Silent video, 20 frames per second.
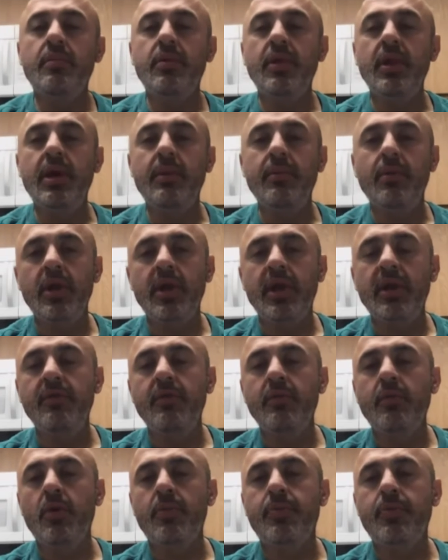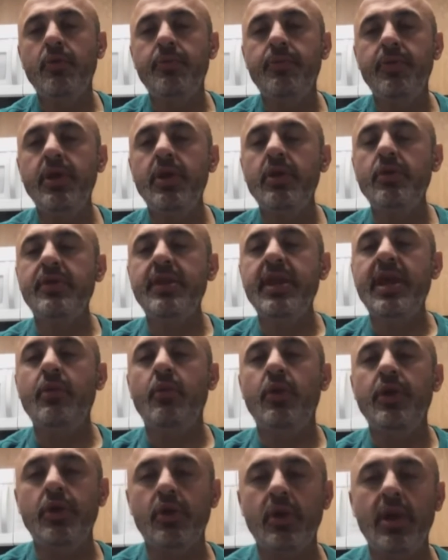But now I'm going to give you more proof. But you understand
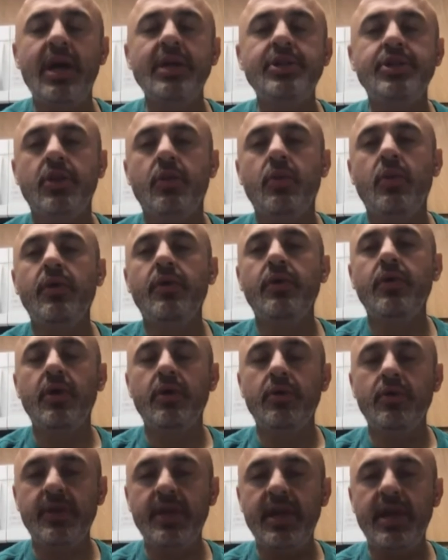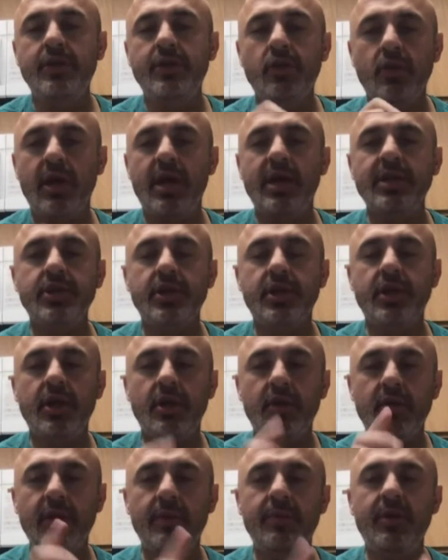what your logic was. You understand your logic.
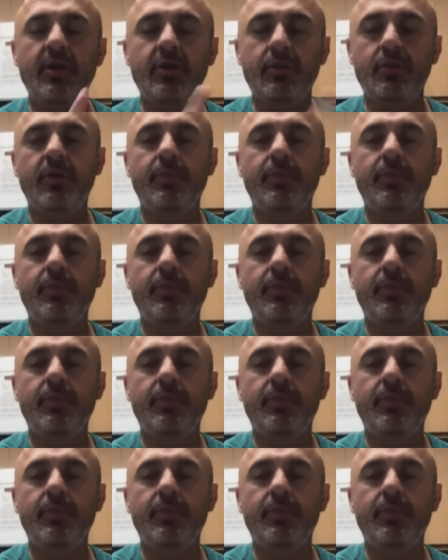Let me explain.